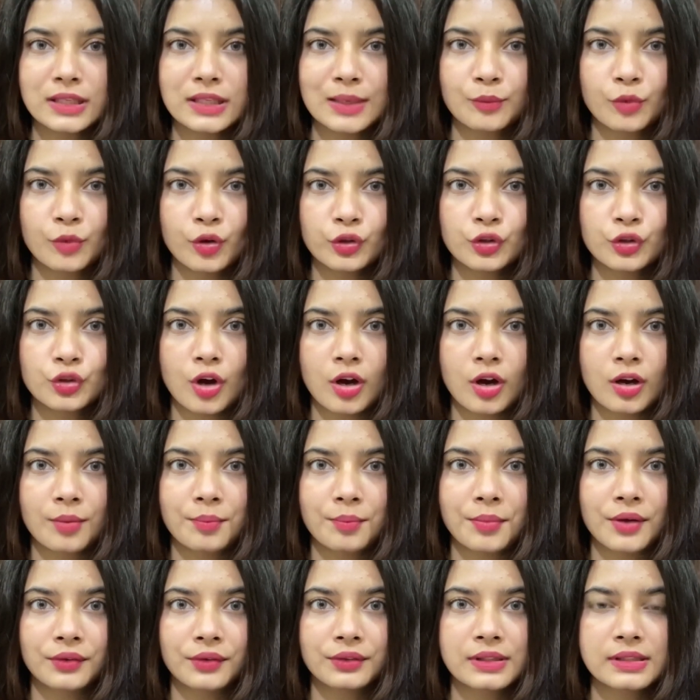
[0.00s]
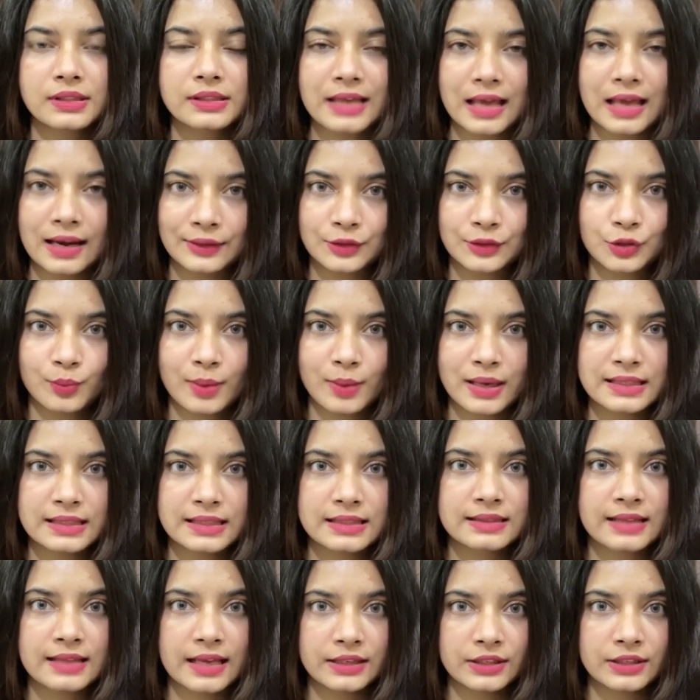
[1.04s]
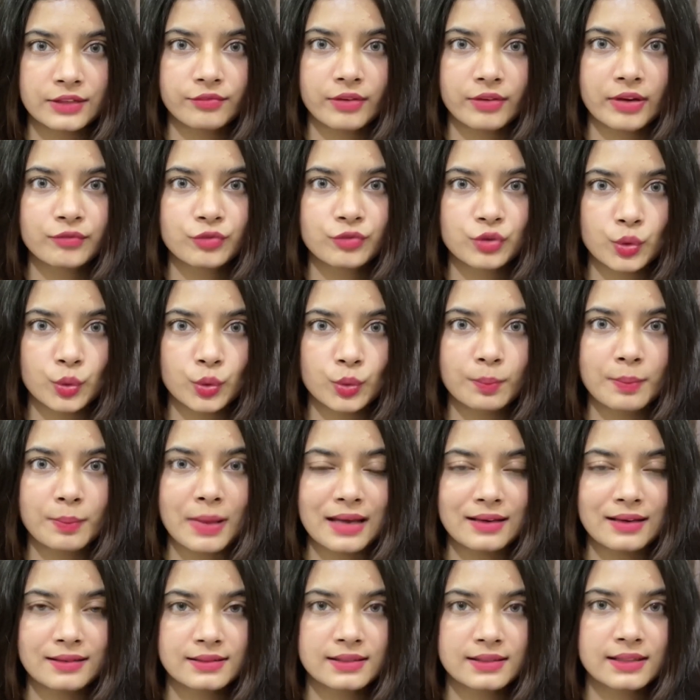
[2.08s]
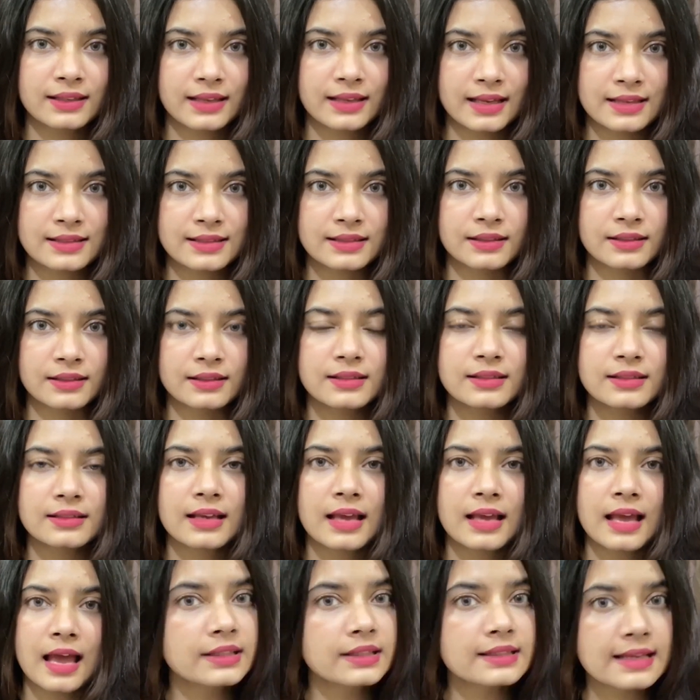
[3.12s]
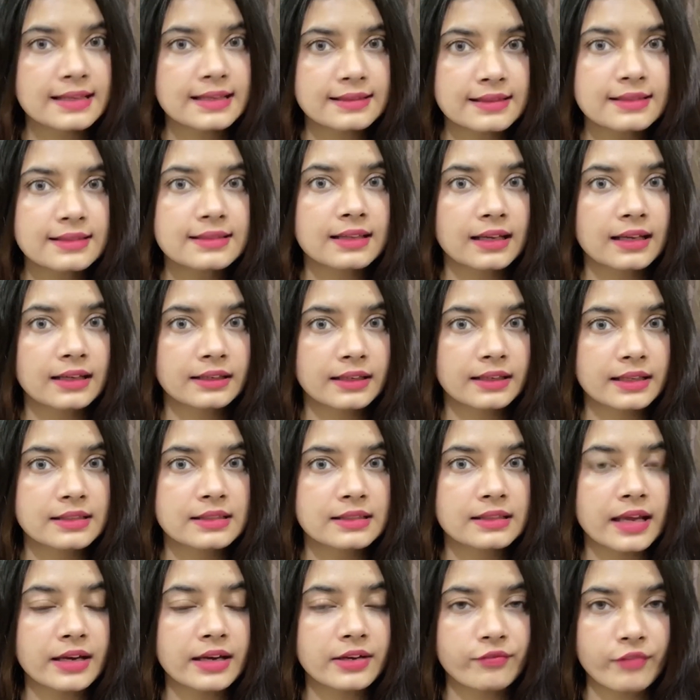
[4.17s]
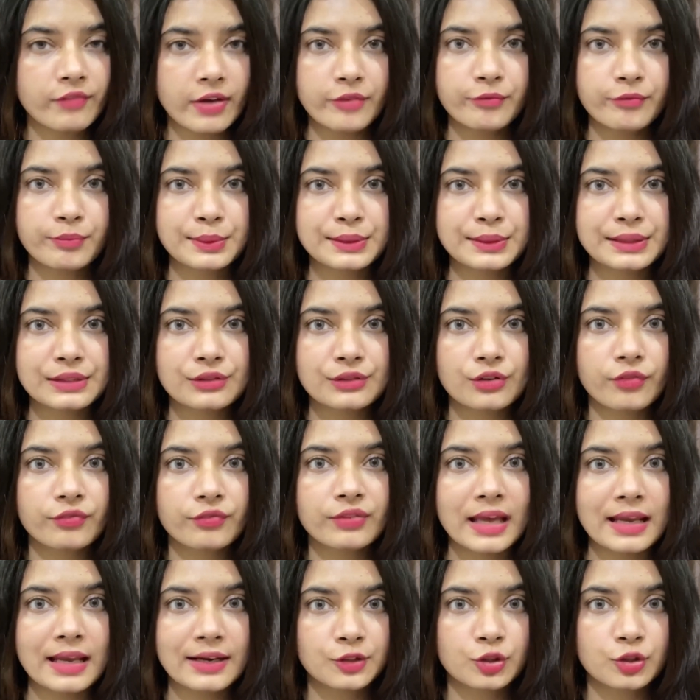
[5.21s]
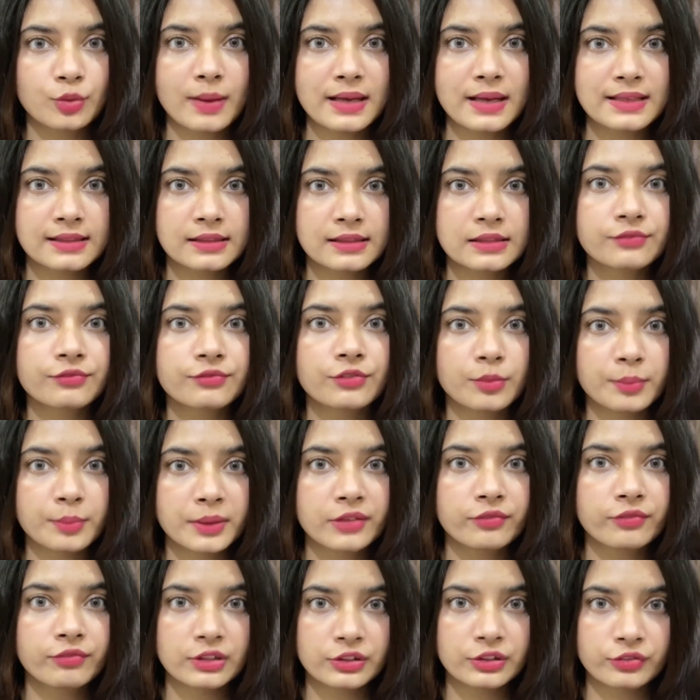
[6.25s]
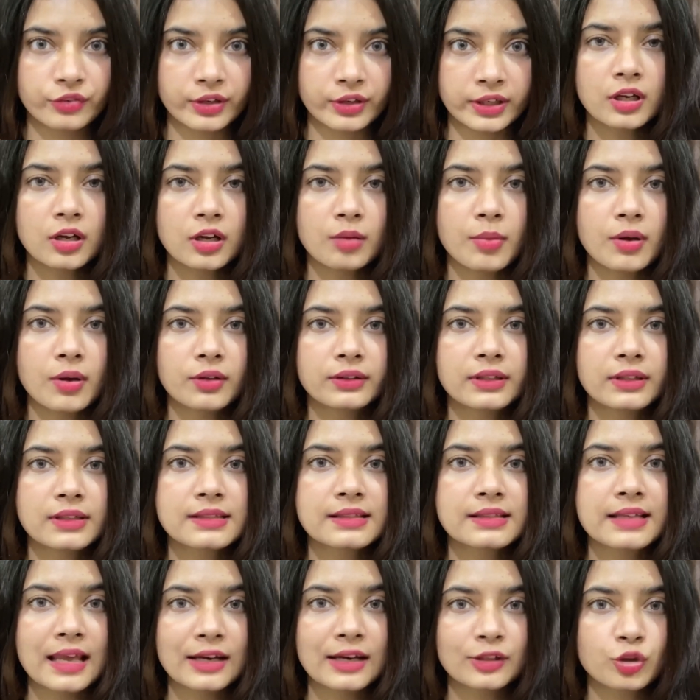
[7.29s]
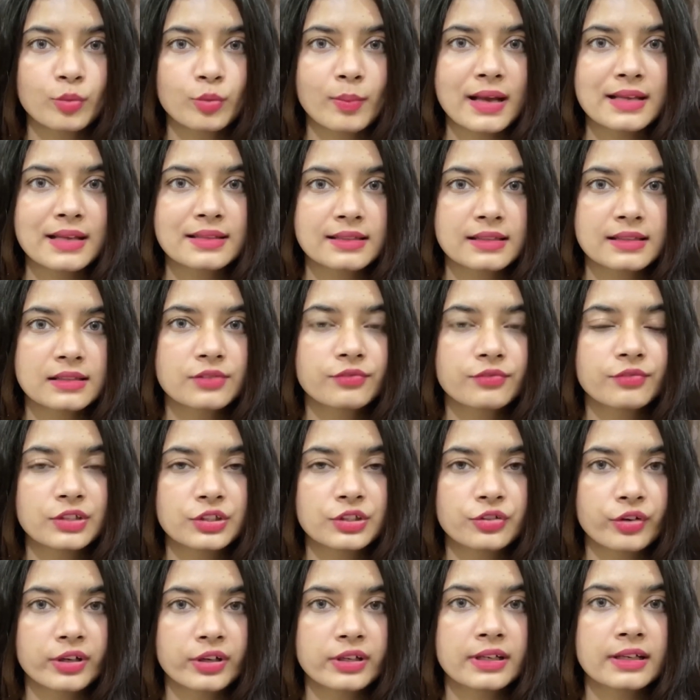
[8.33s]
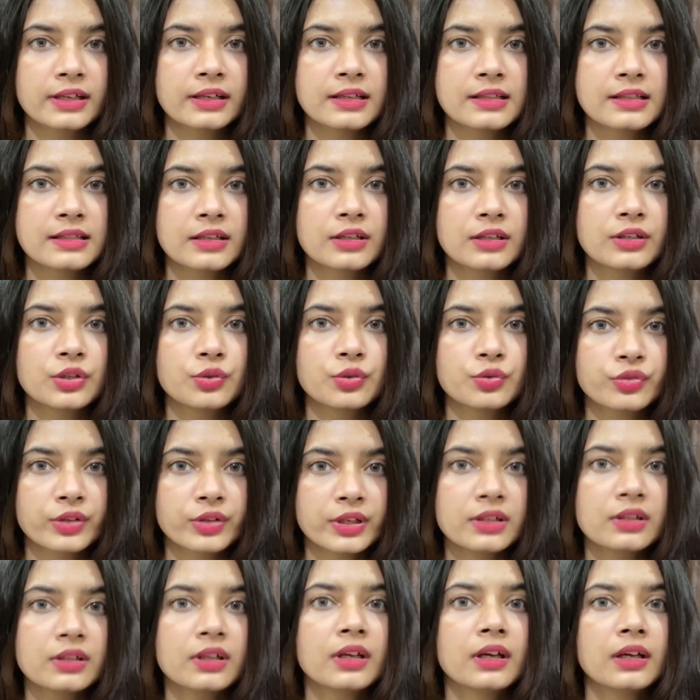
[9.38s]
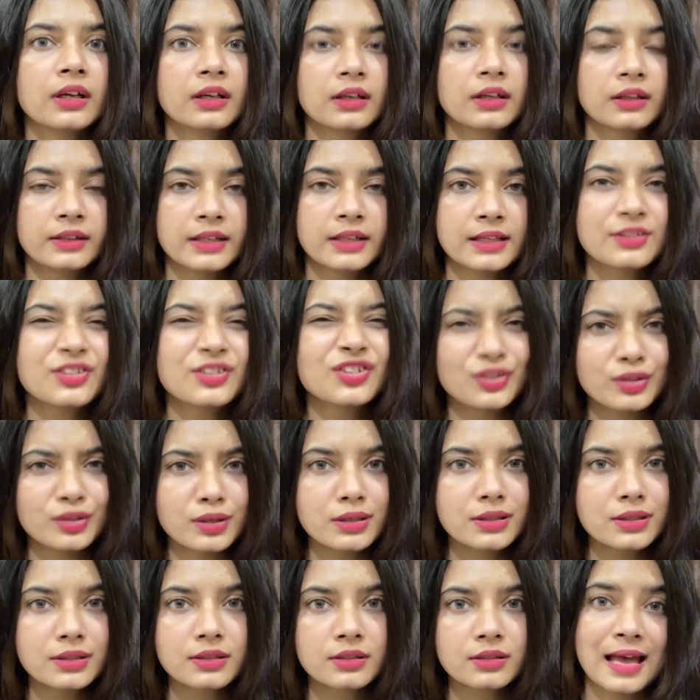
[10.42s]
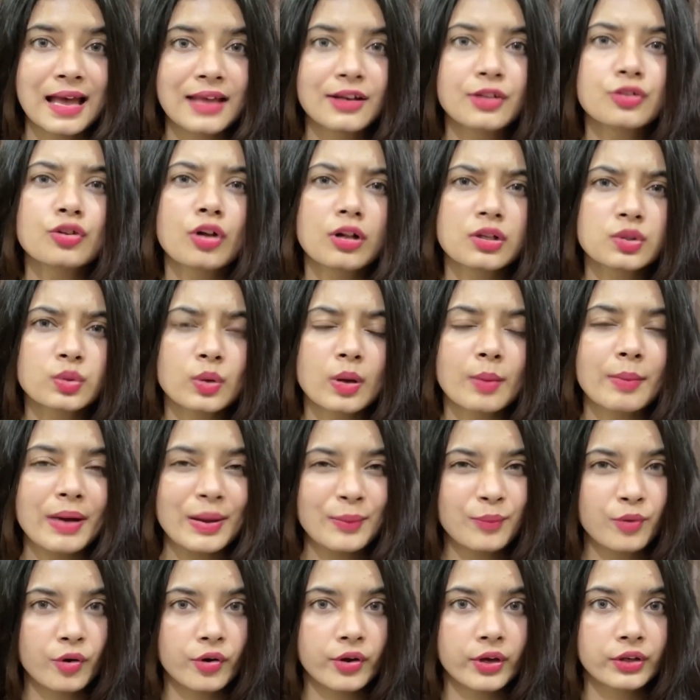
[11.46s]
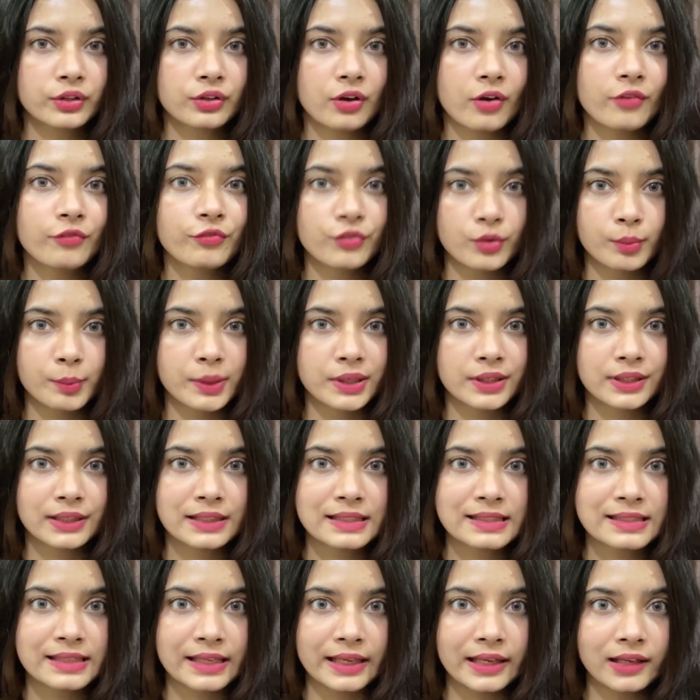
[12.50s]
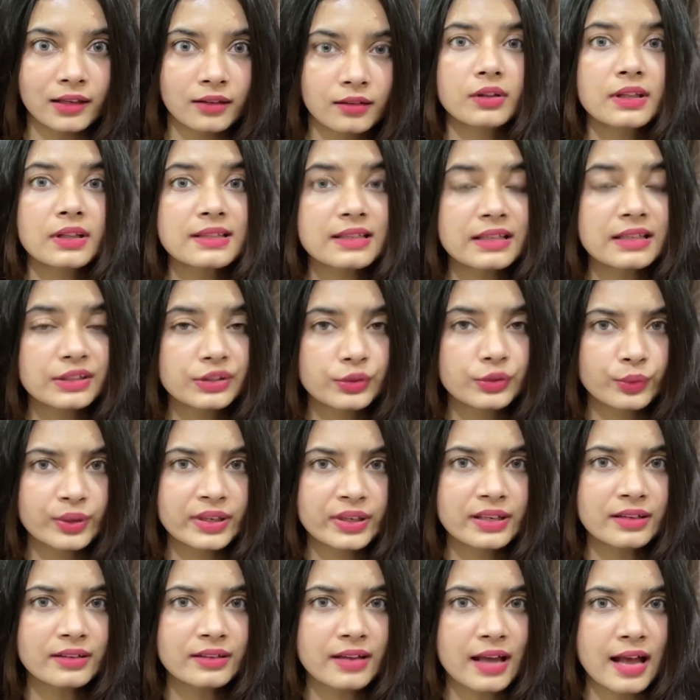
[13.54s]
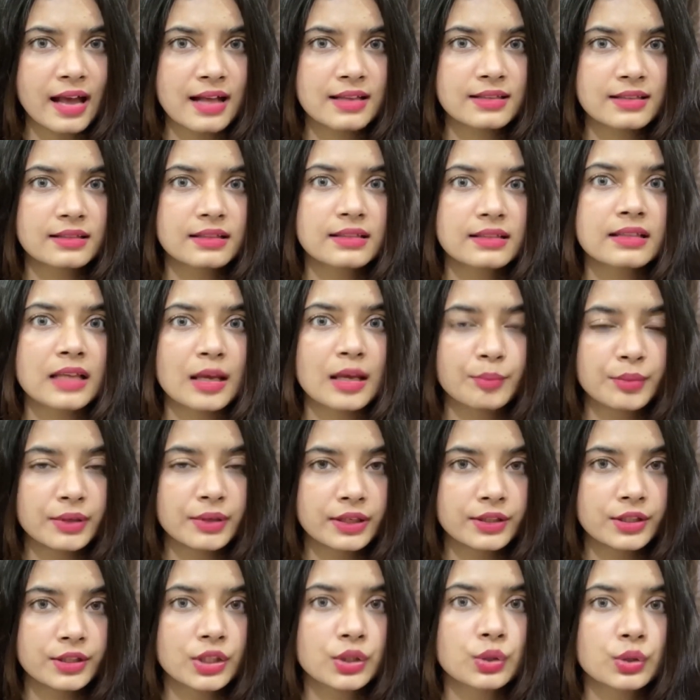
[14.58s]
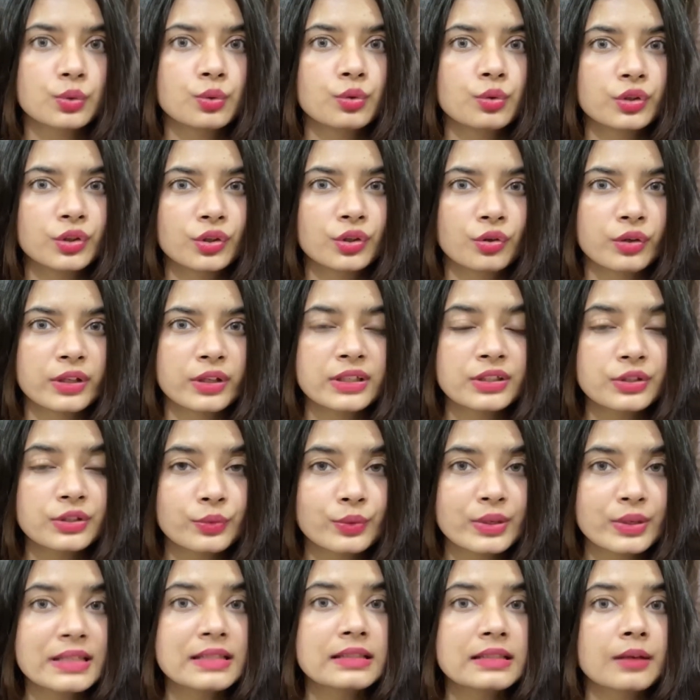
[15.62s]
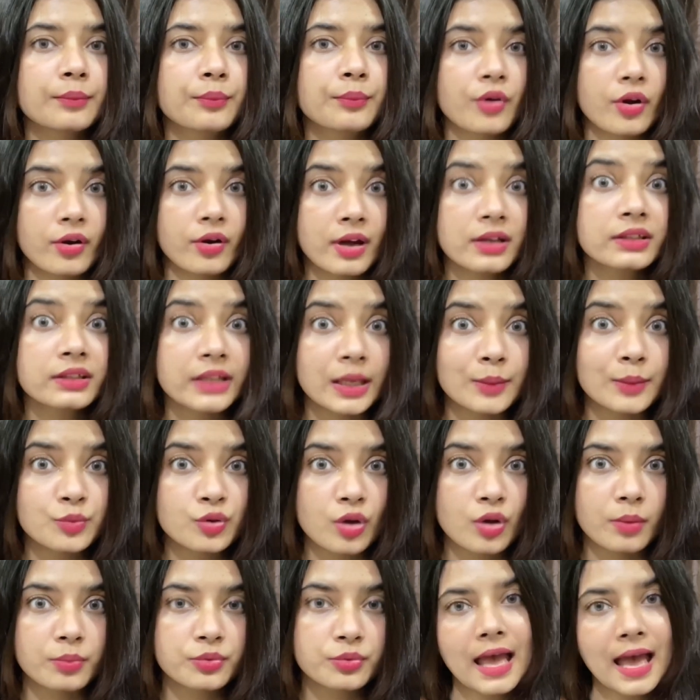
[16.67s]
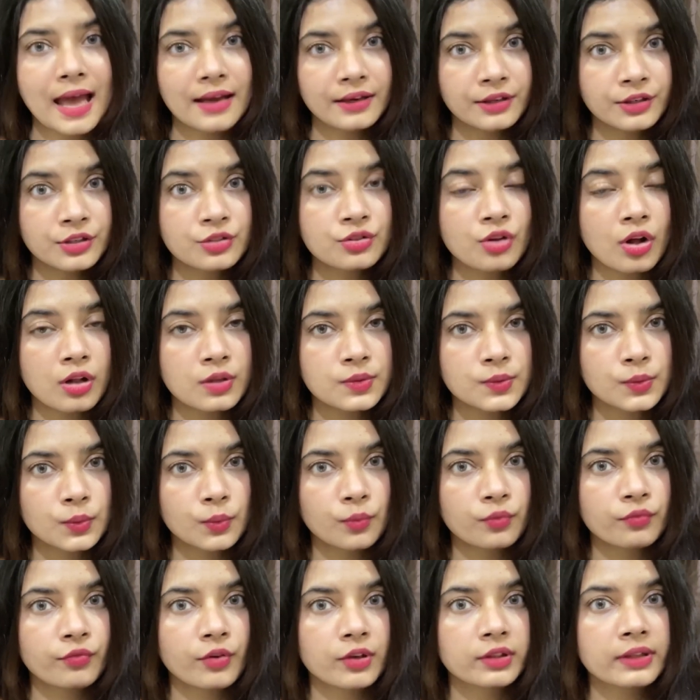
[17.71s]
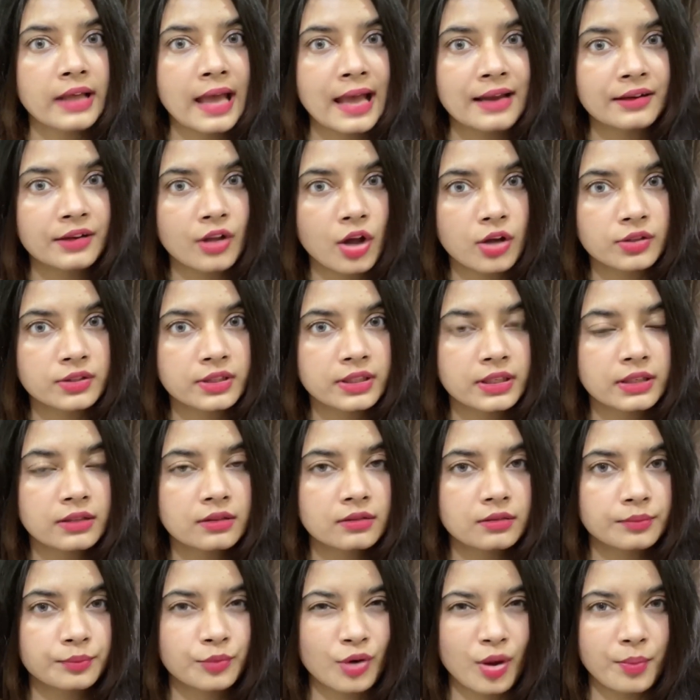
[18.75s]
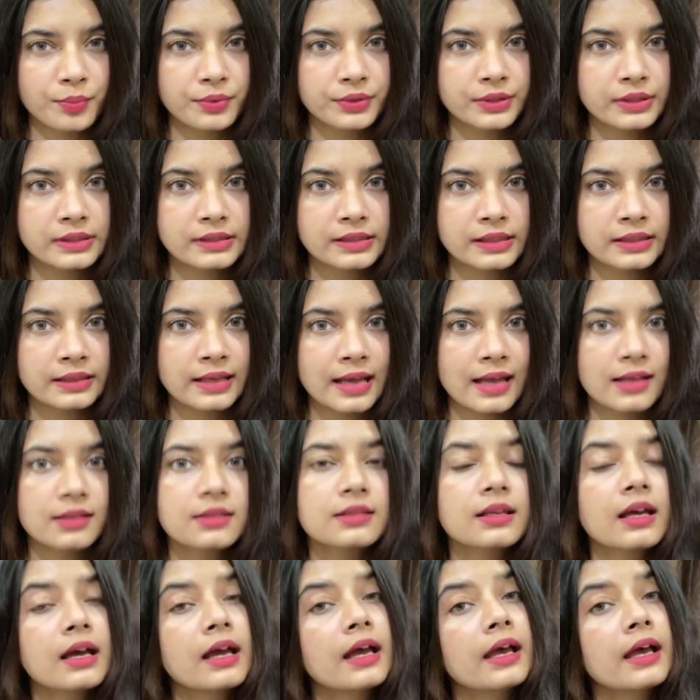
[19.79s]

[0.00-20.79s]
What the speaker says: I'm going to talk about this Galactomyces 95 tone balancing essence. Essence contains 95% of Galactomyces ferment filtrate. Talking about this Galactomyces filtrate, it is a nutrient dense yeast and is also a byproduct of fermented silk. This ingredient has this ability to increase the product absorption, and it is also known for the antioxidant properties it has.